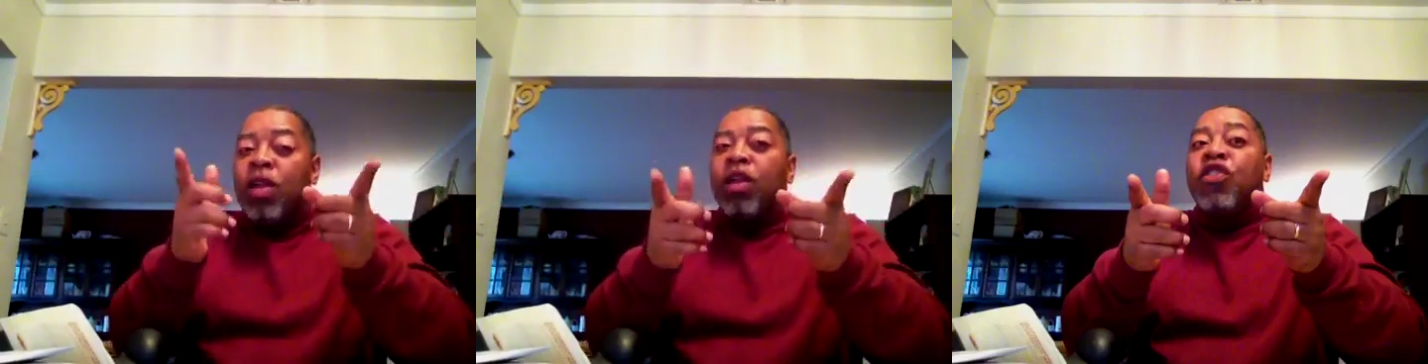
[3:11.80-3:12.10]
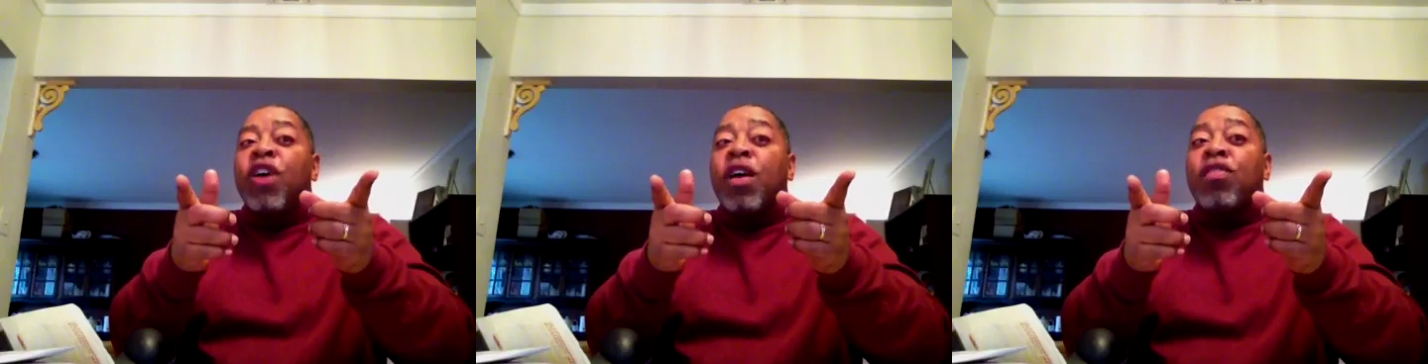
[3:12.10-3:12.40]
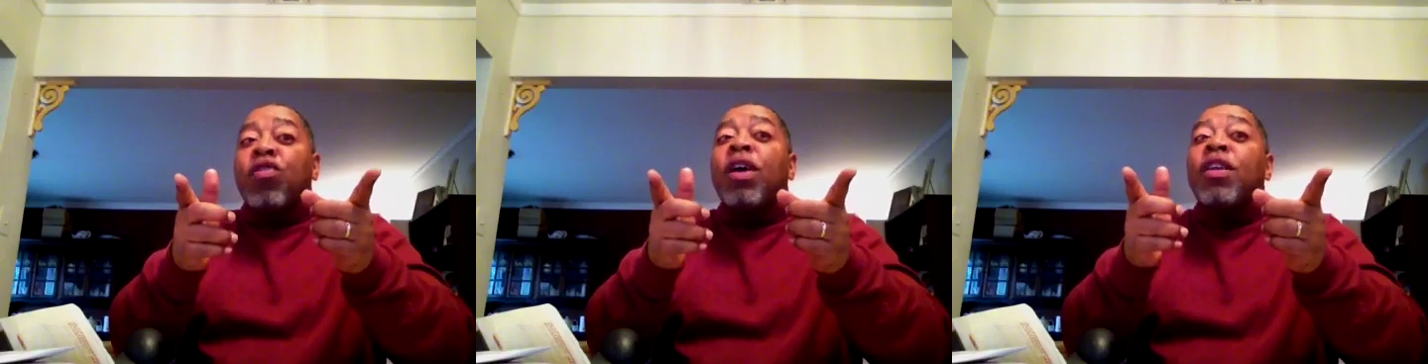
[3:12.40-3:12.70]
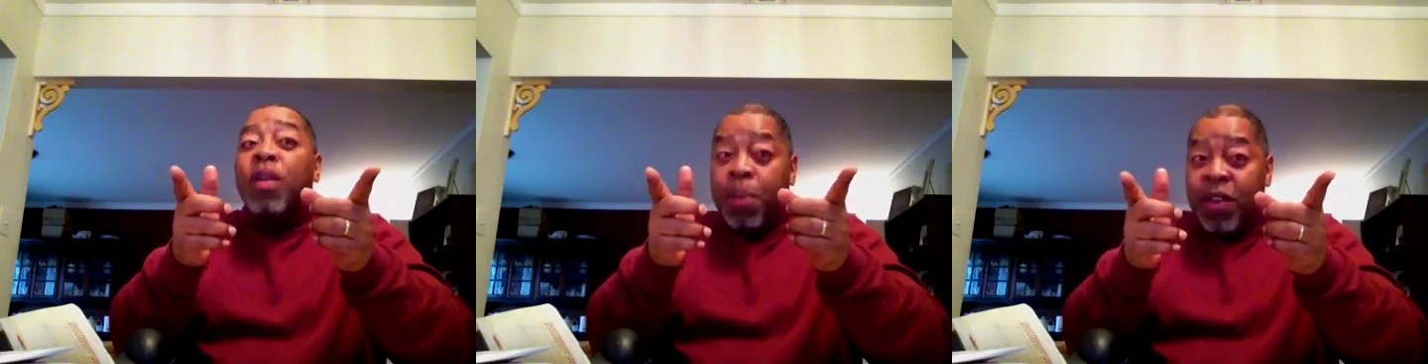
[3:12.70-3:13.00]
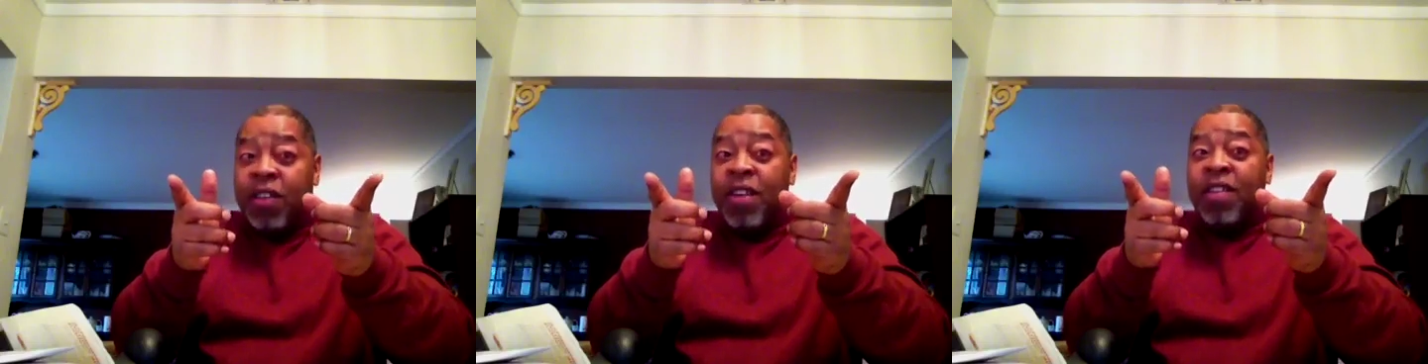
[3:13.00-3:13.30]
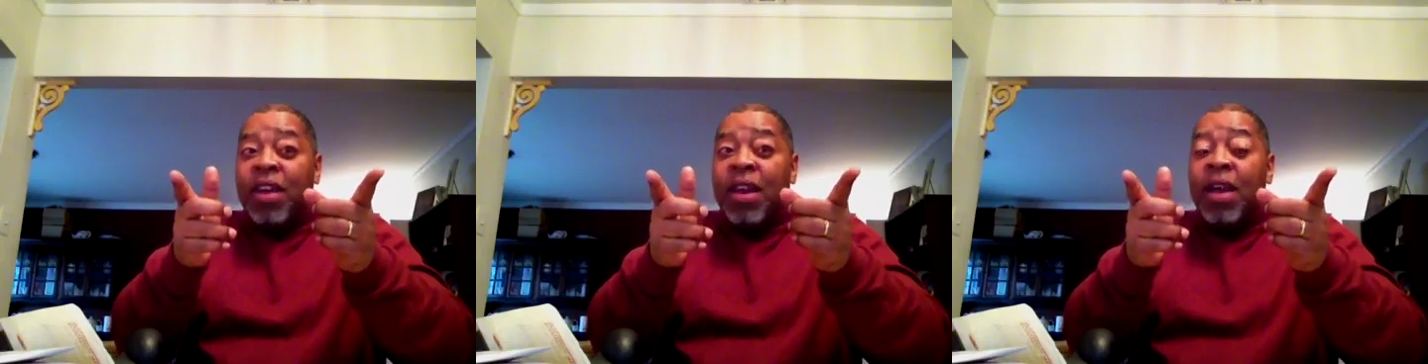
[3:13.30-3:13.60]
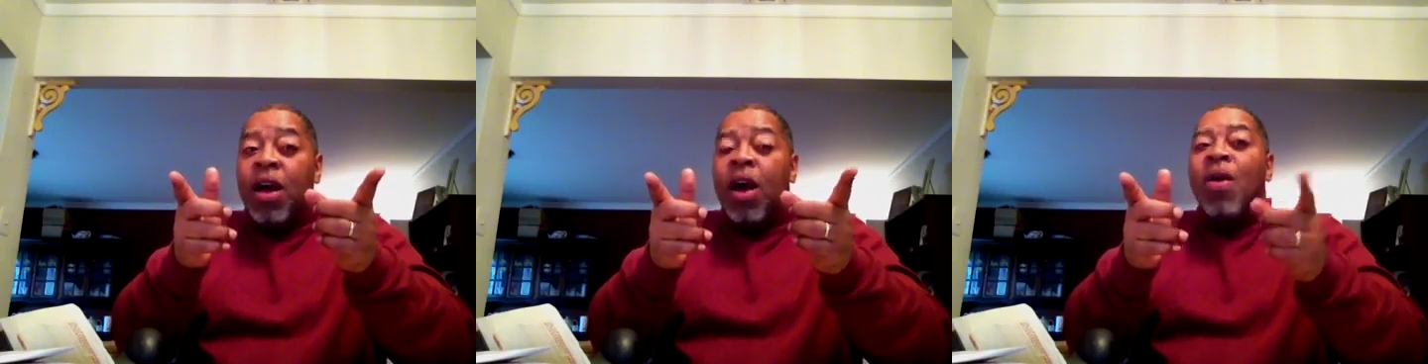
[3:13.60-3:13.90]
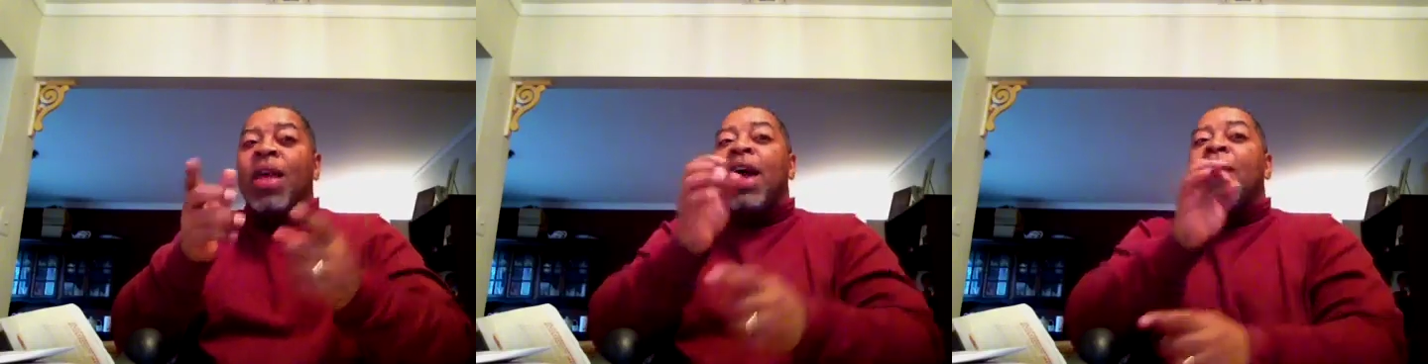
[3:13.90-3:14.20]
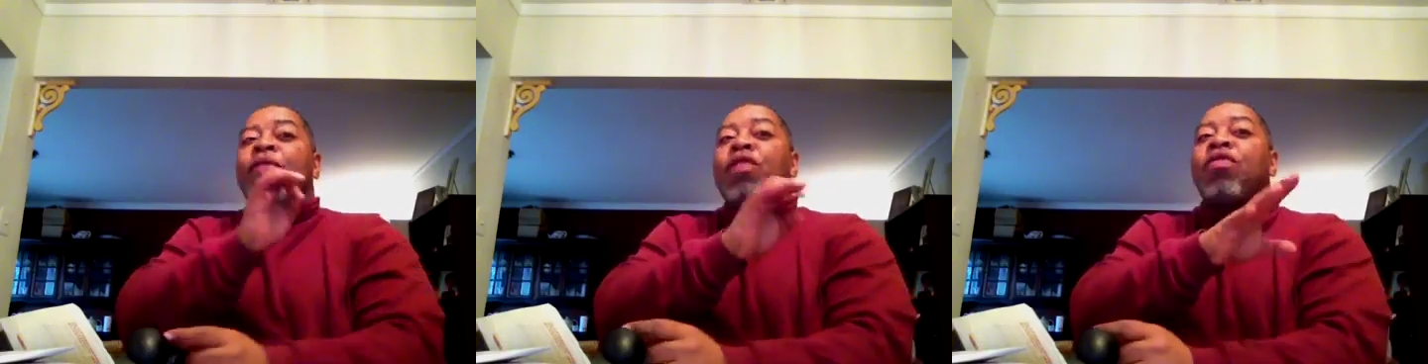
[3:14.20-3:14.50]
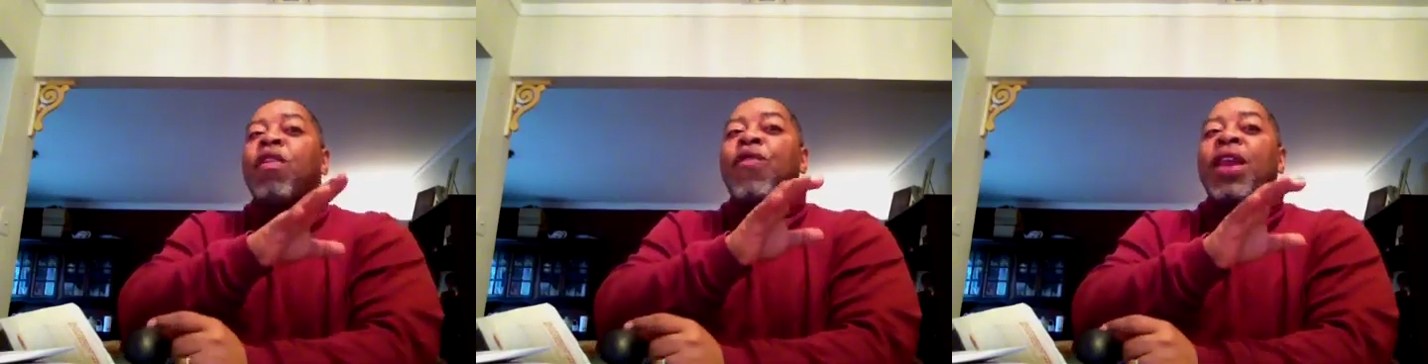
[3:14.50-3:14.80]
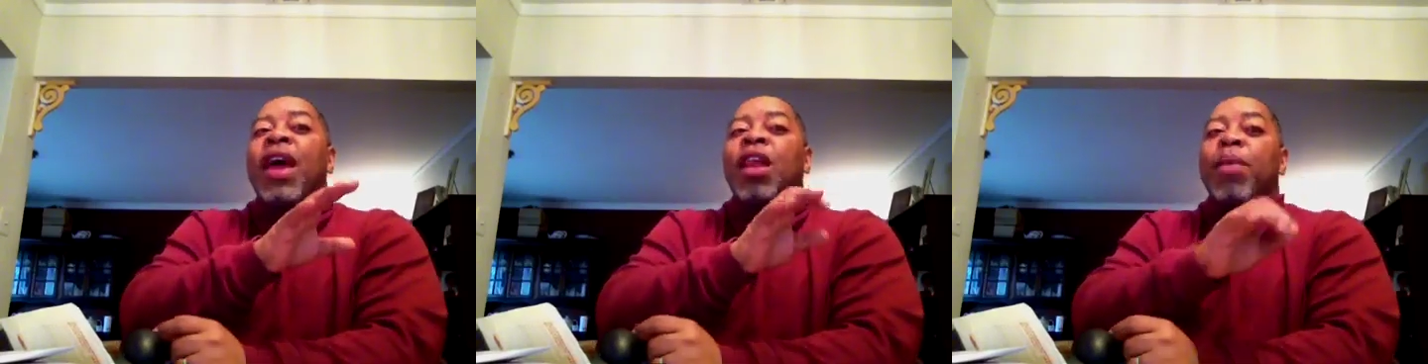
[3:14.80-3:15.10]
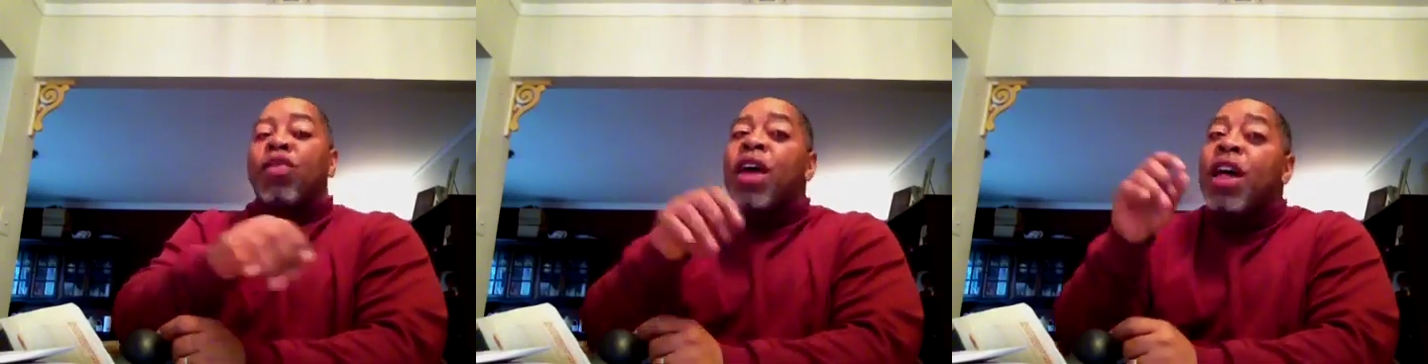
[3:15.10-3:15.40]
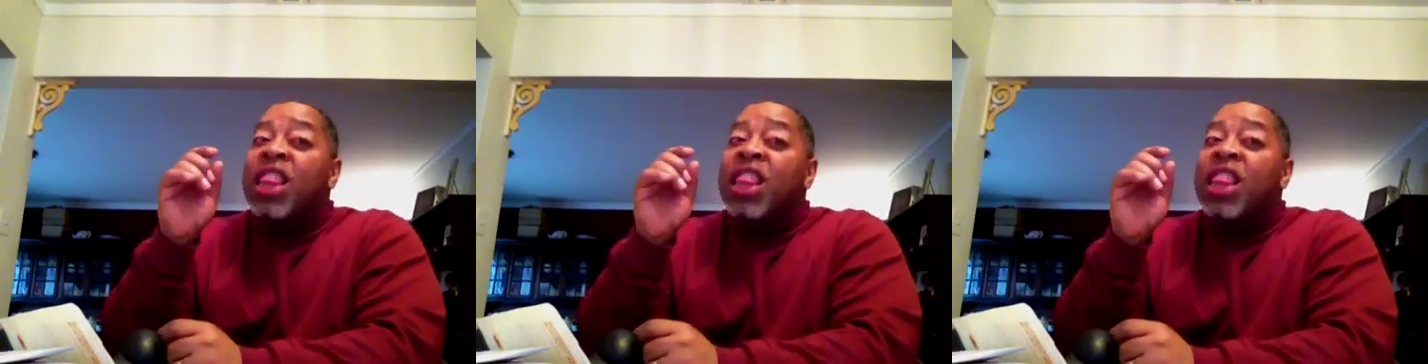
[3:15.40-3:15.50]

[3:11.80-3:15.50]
Juxtaposition, okay, of these different elements.